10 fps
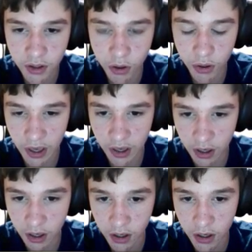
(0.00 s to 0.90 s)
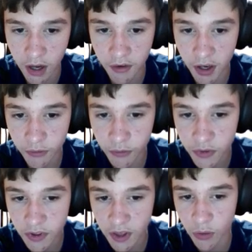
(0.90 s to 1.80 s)
Okay, I've had him
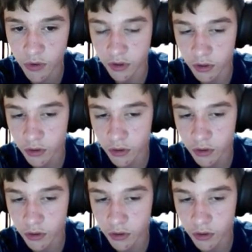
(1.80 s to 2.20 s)
since I was a little